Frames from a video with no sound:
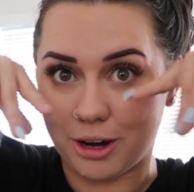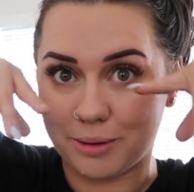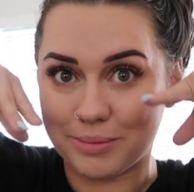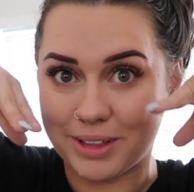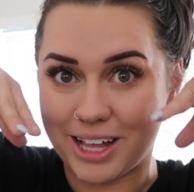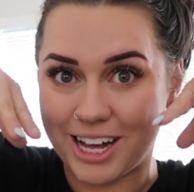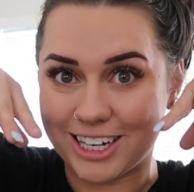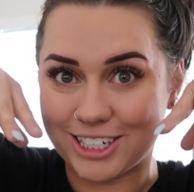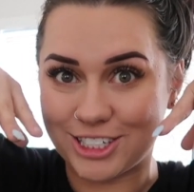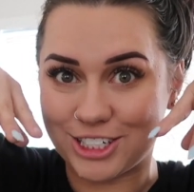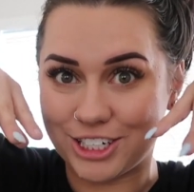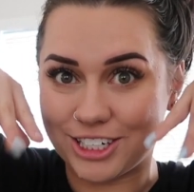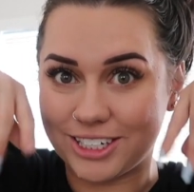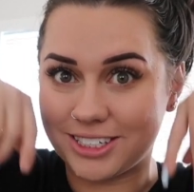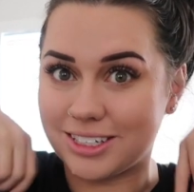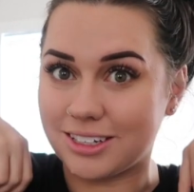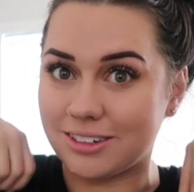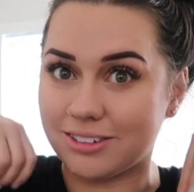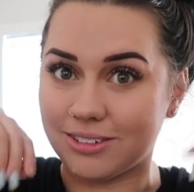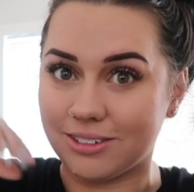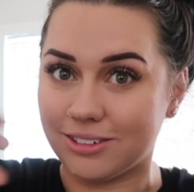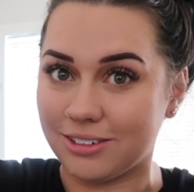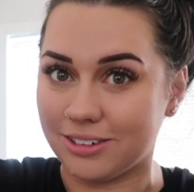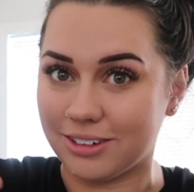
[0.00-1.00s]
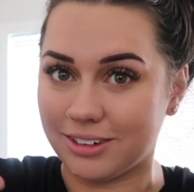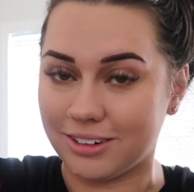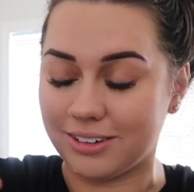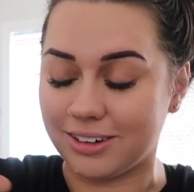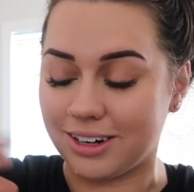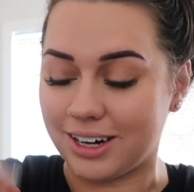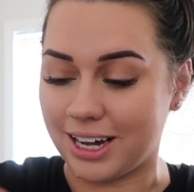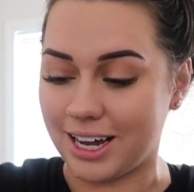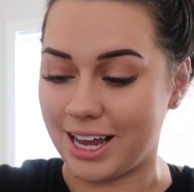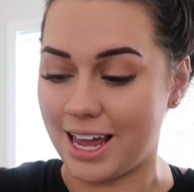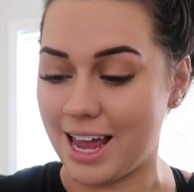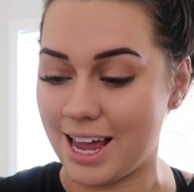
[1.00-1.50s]
lashes. Oh,
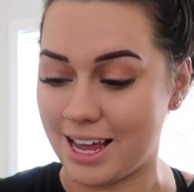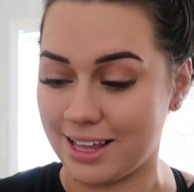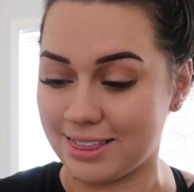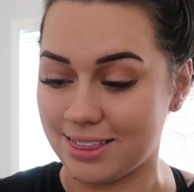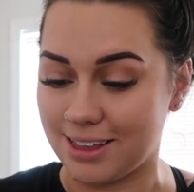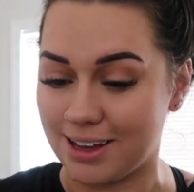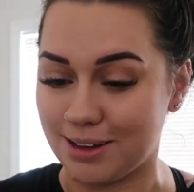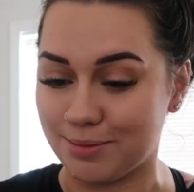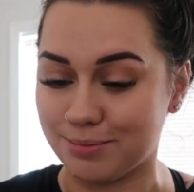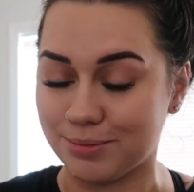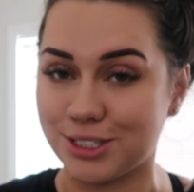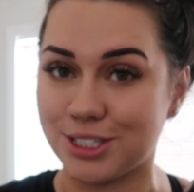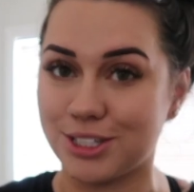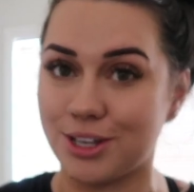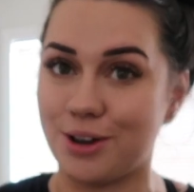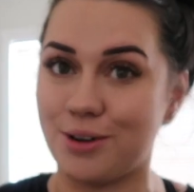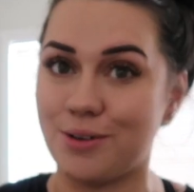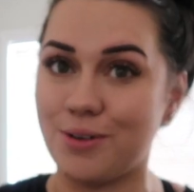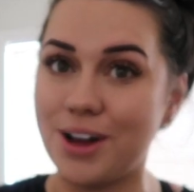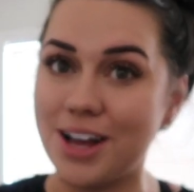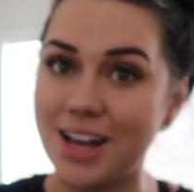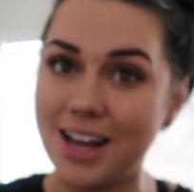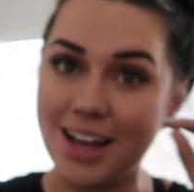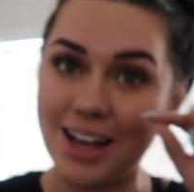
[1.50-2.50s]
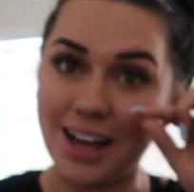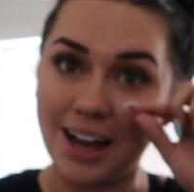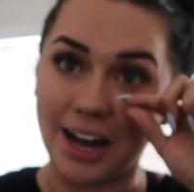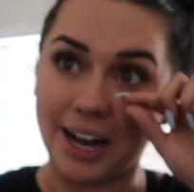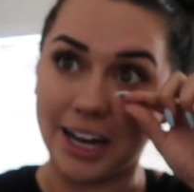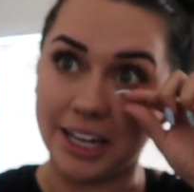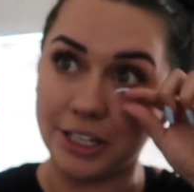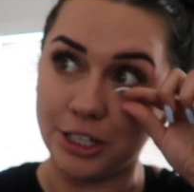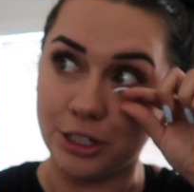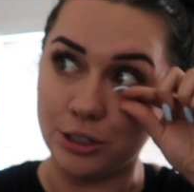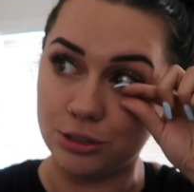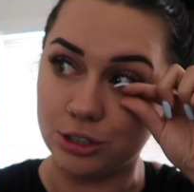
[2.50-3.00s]
I hate them. So I
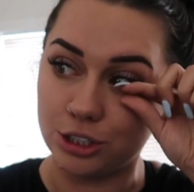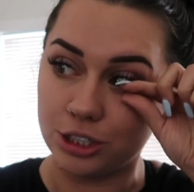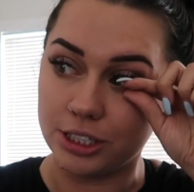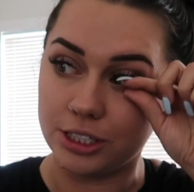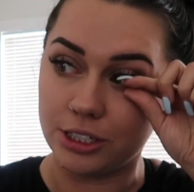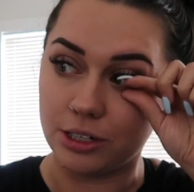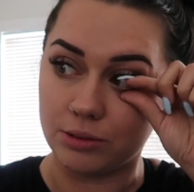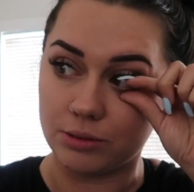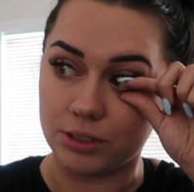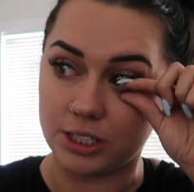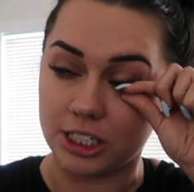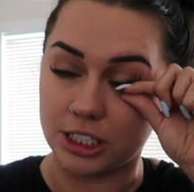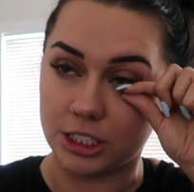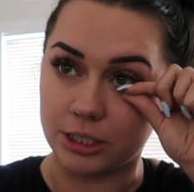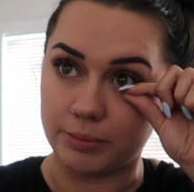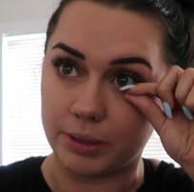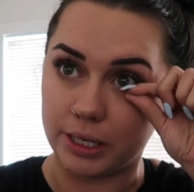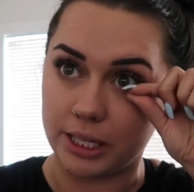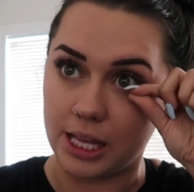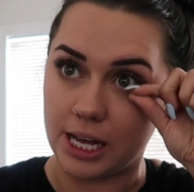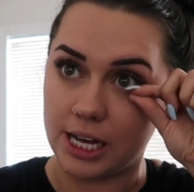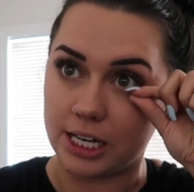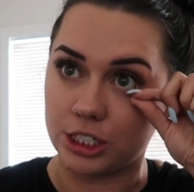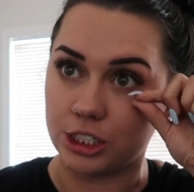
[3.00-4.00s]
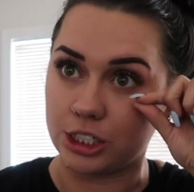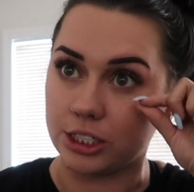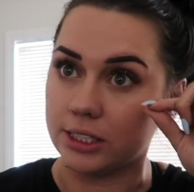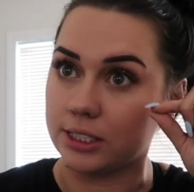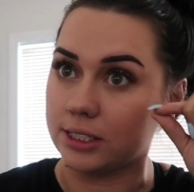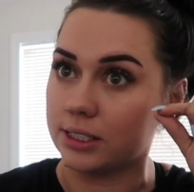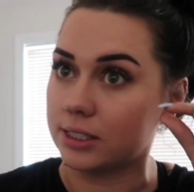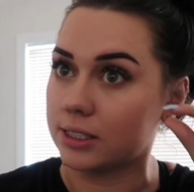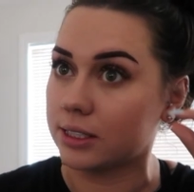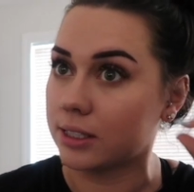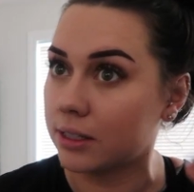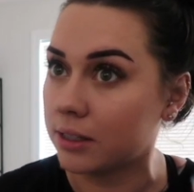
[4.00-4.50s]
usually don't touch my
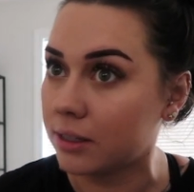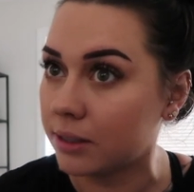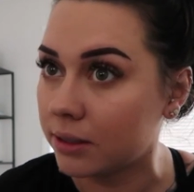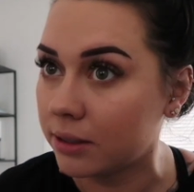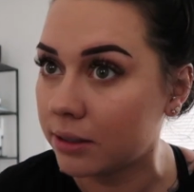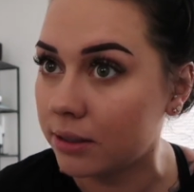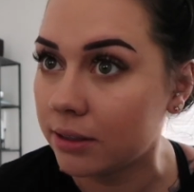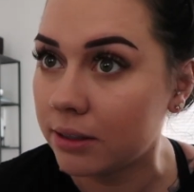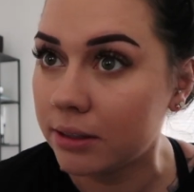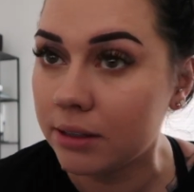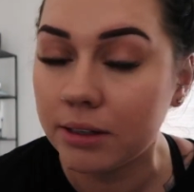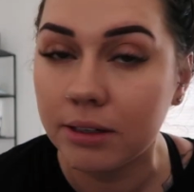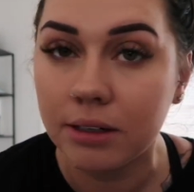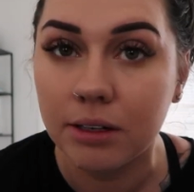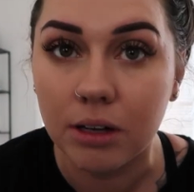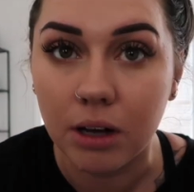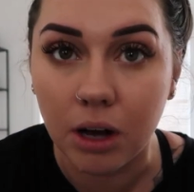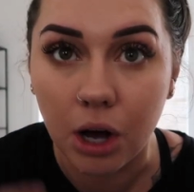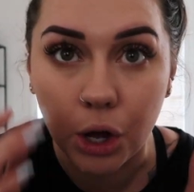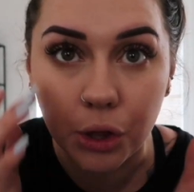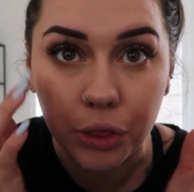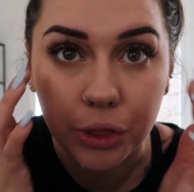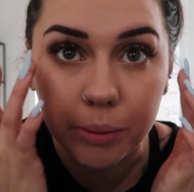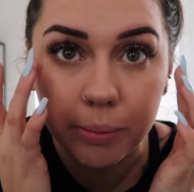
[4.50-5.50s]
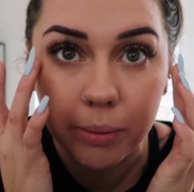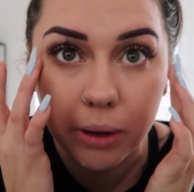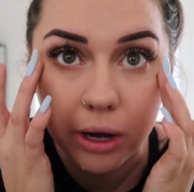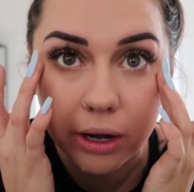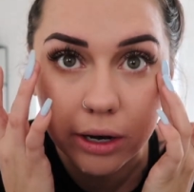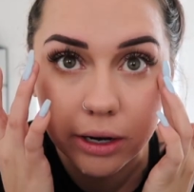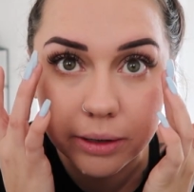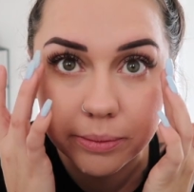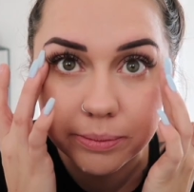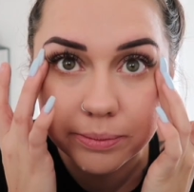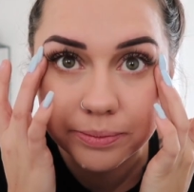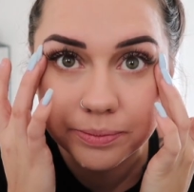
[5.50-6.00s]
lashes on the
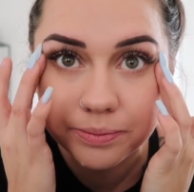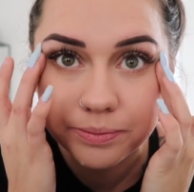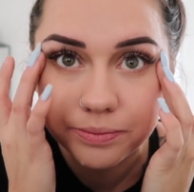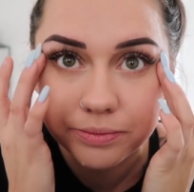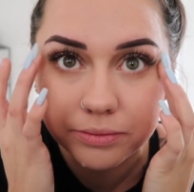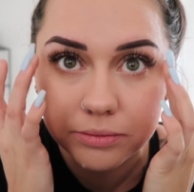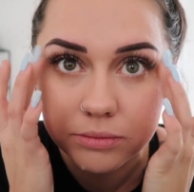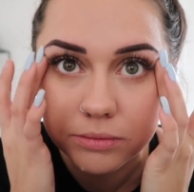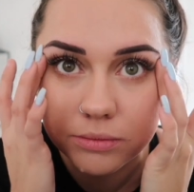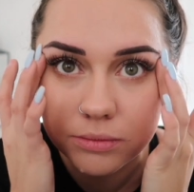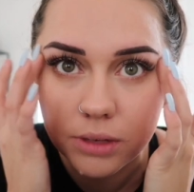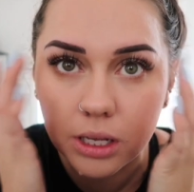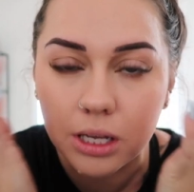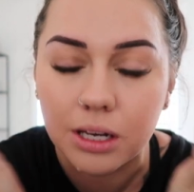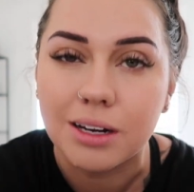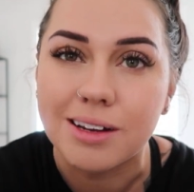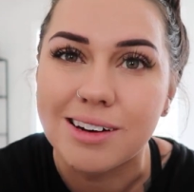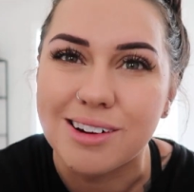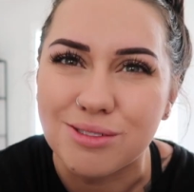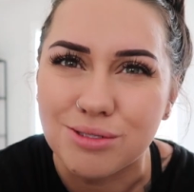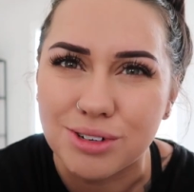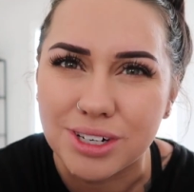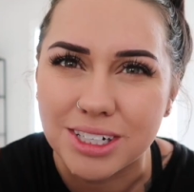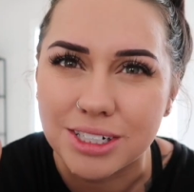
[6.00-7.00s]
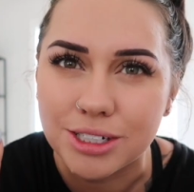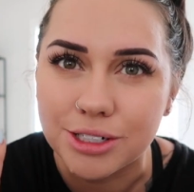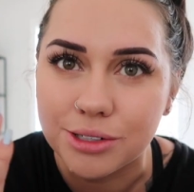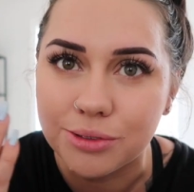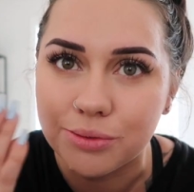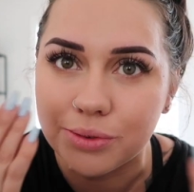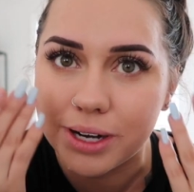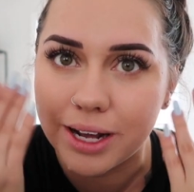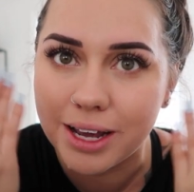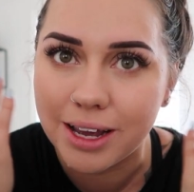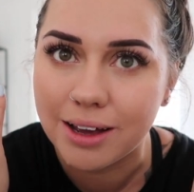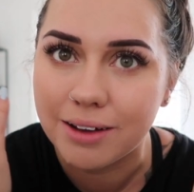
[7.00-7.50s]
bottom, and I don't need to
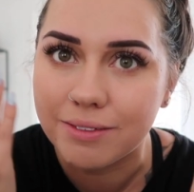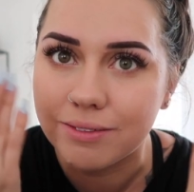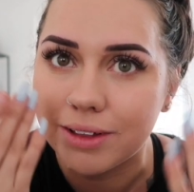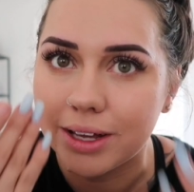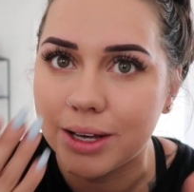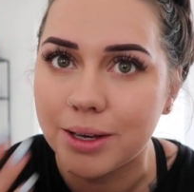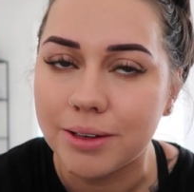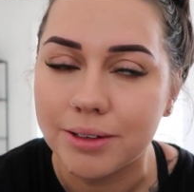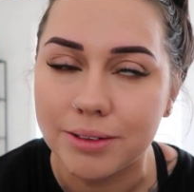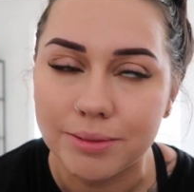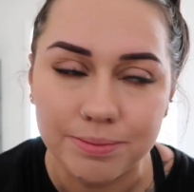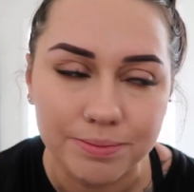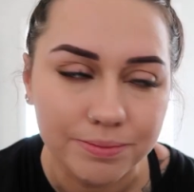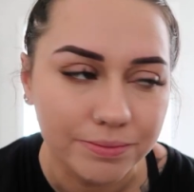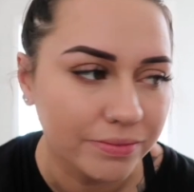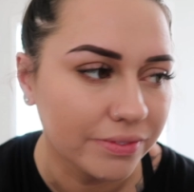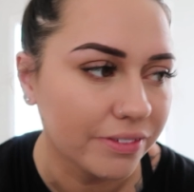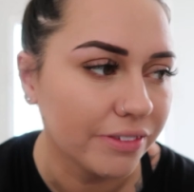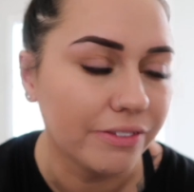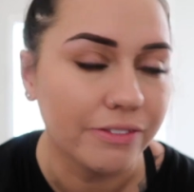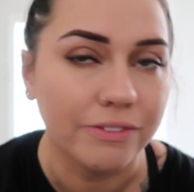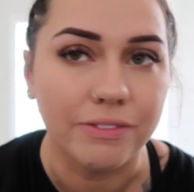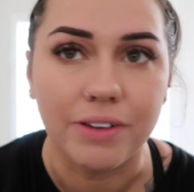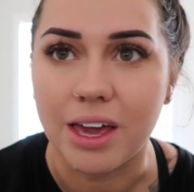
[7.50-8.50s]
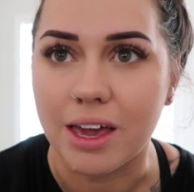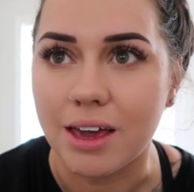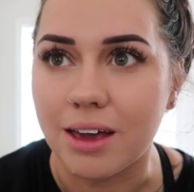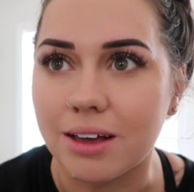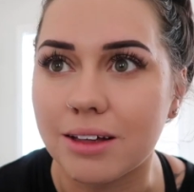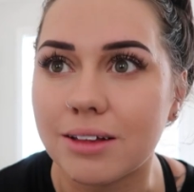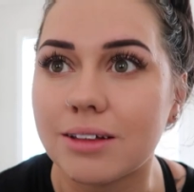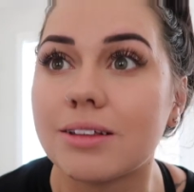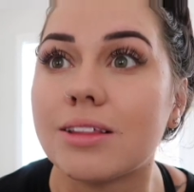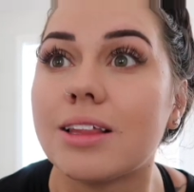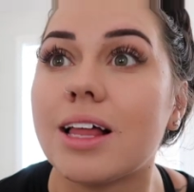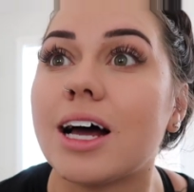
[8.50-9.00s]
when I have like fake
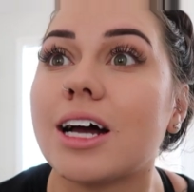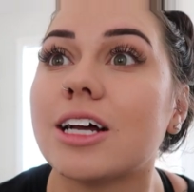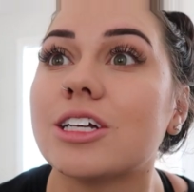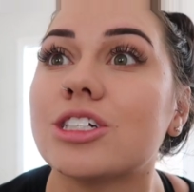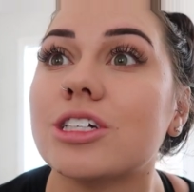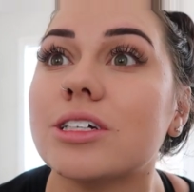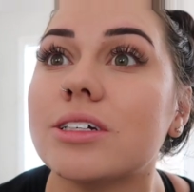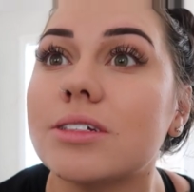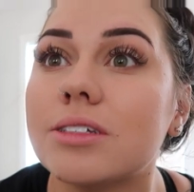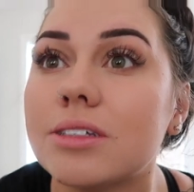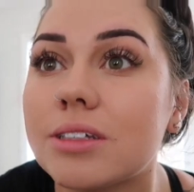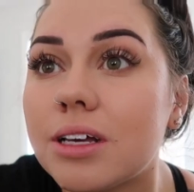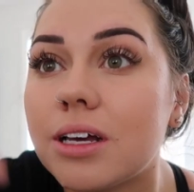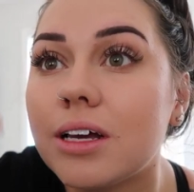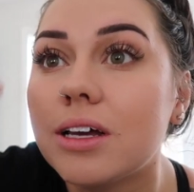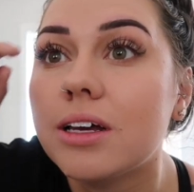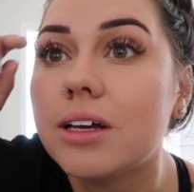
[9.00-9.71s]
lashes.